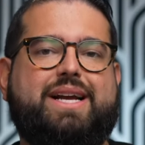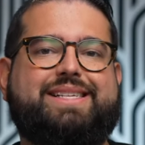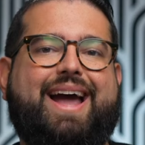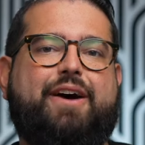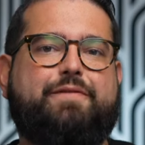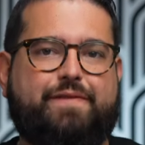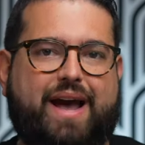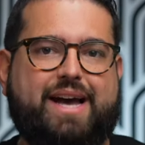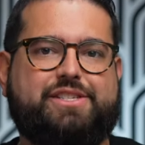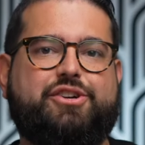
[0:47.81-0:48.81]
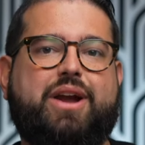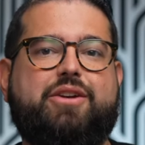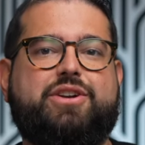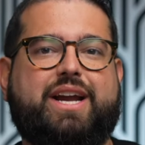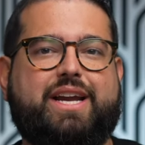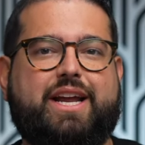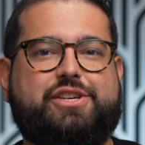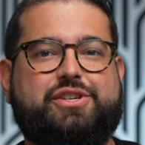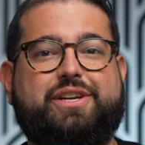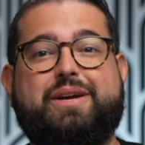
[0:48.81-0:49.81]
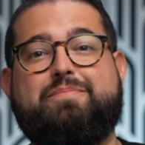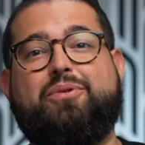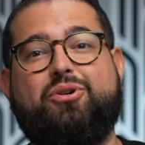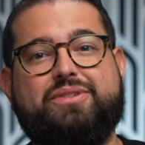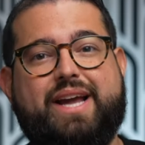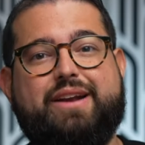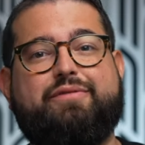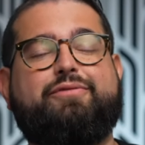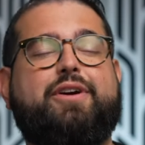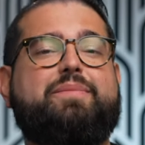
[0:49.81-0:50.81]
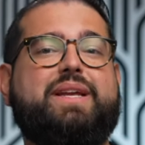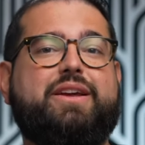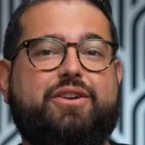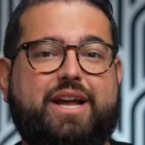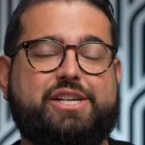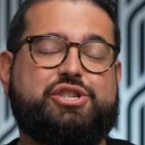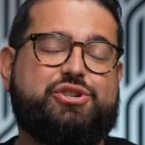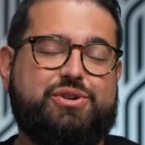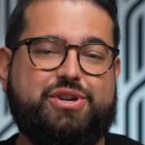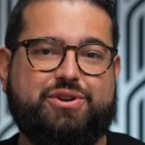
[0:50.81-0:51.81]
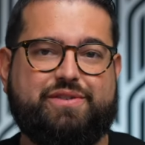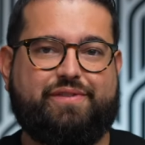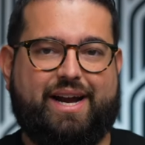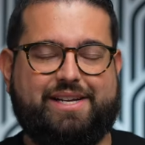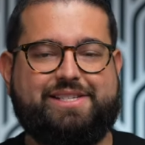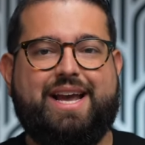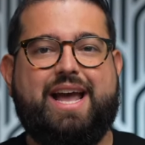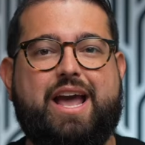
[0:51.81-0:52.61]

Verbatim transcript: is how fast your internet connection can pull data from the internet to your device.